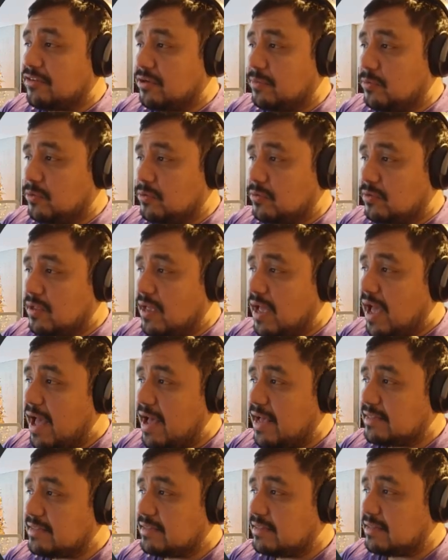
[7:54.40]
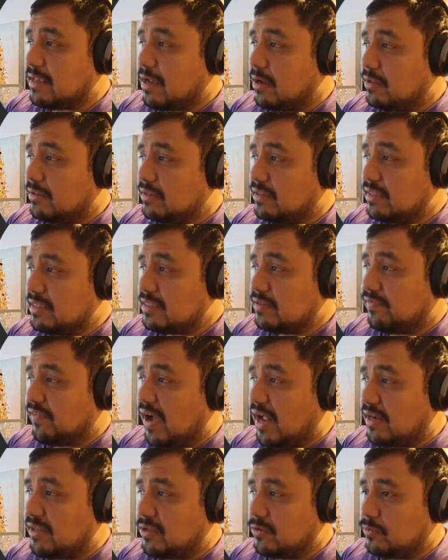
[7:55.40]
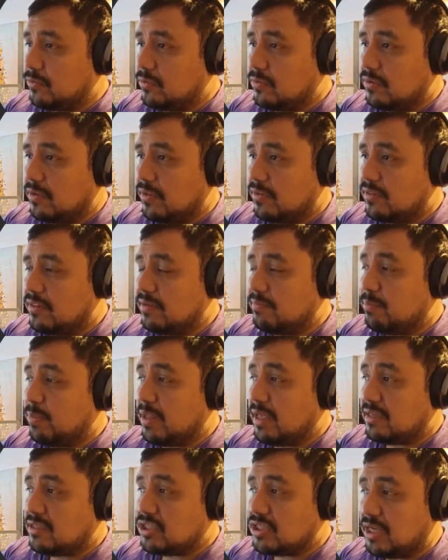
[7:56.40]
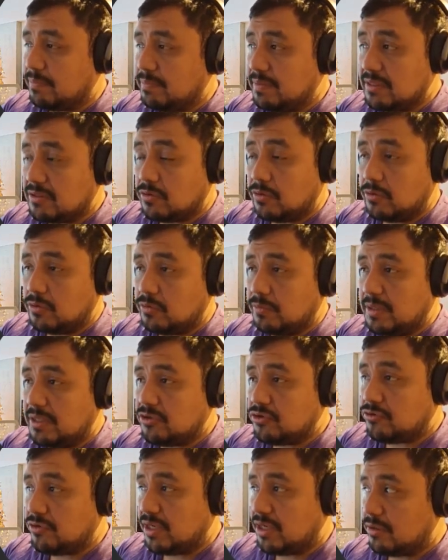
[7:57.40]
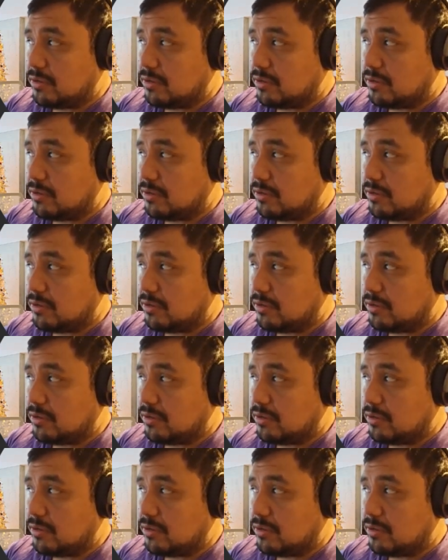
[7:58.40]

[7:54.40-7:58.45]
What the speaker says: has this value, the blend shape is going to be triggered.